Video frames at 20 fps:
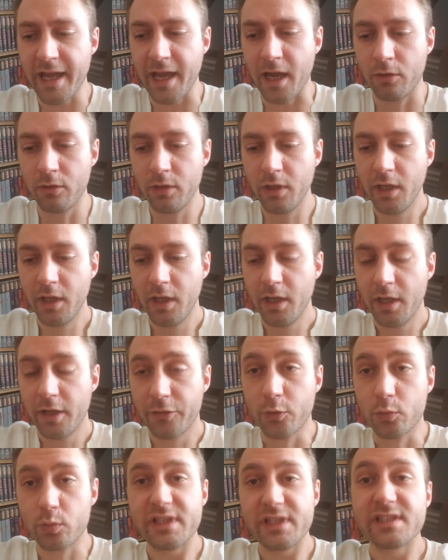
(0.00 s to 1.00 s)
Now,
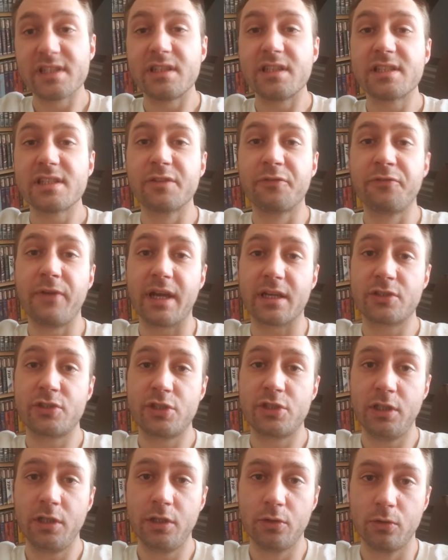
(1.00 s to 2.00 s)
the reason this
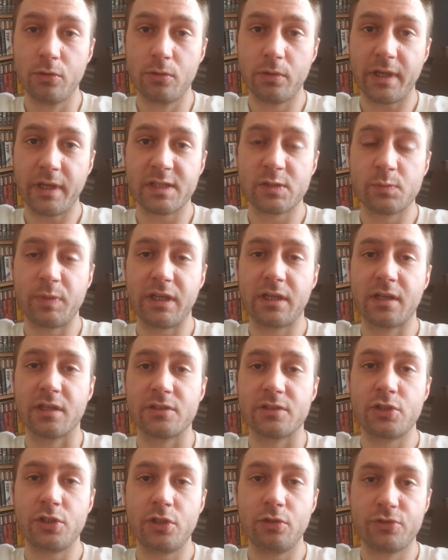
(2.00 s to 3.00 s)
affects you is
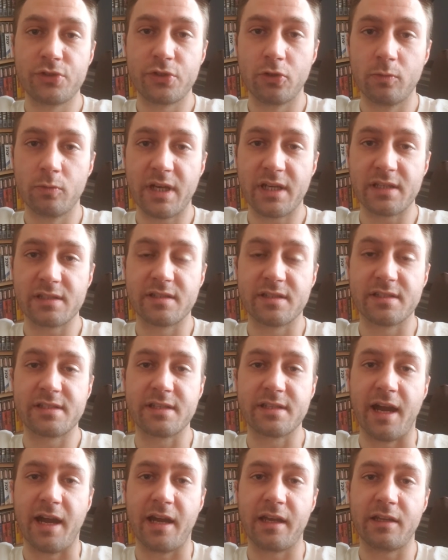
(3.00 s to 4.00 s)
because YouTube has
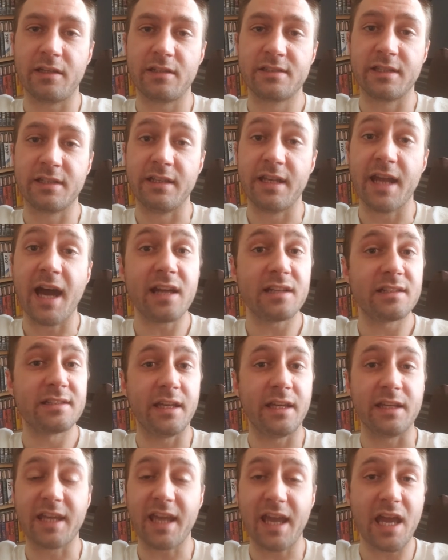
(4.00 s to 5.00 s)
decided to
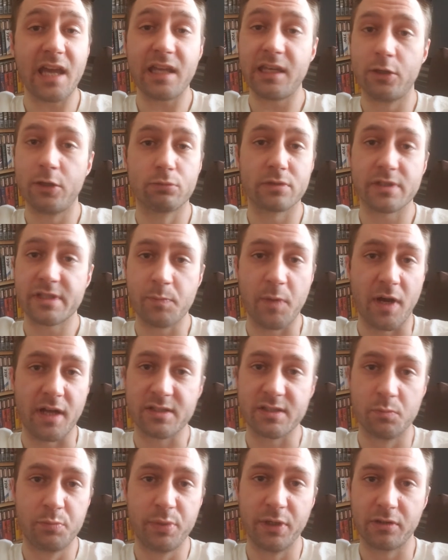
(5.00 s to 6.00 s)
not take any
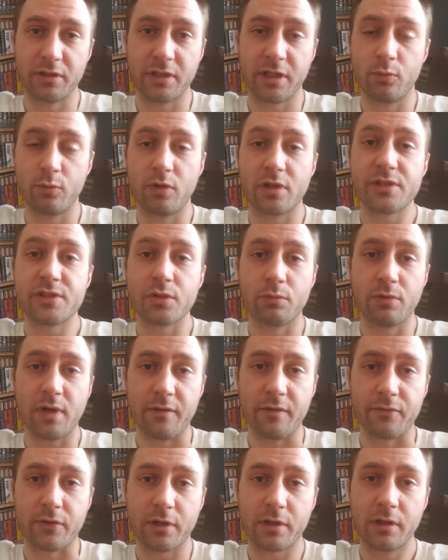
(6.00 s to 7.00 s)
responsibility
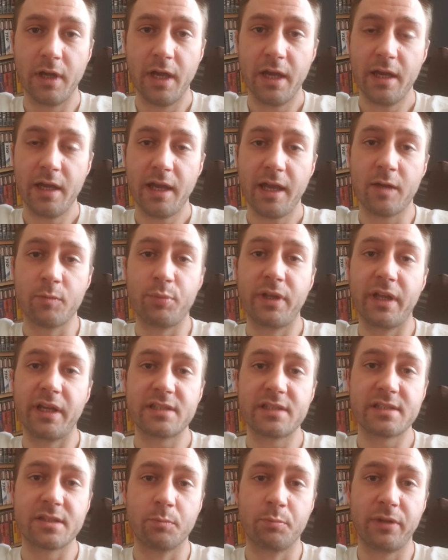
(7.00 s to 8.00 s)
whatsoever and
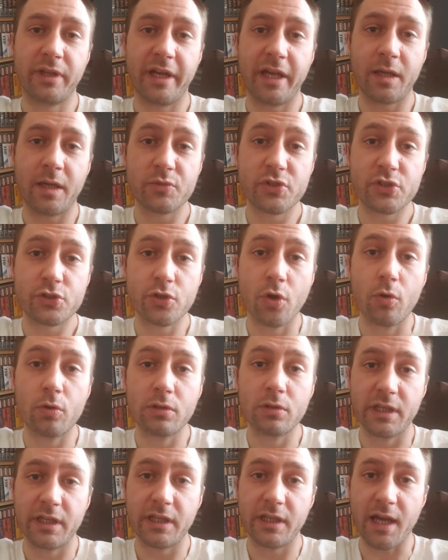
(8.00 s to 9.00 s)
place the blame
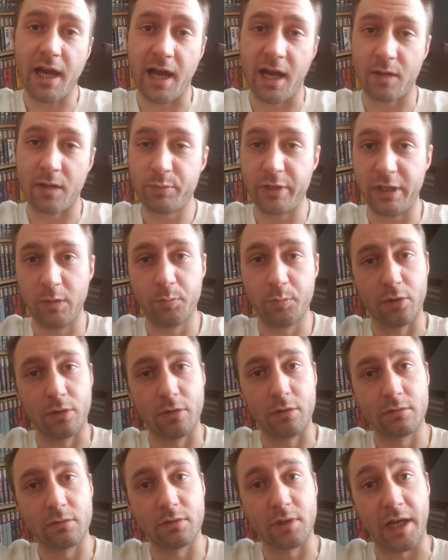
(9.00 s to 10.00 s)
solely on
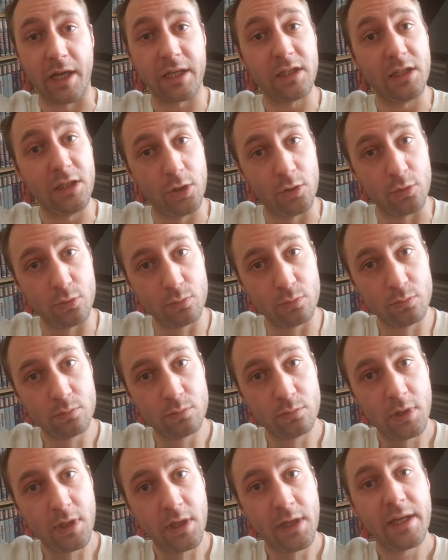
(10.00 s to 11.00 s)
people like
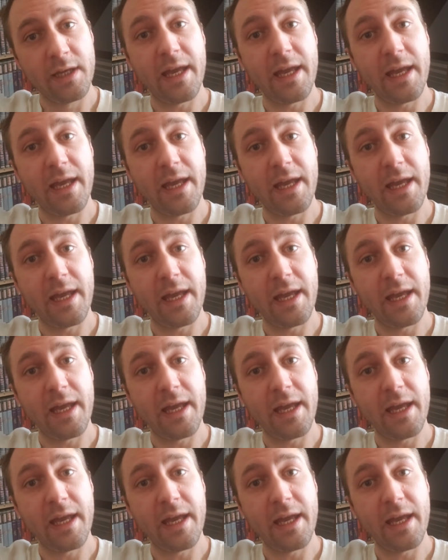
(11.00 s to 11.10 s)
you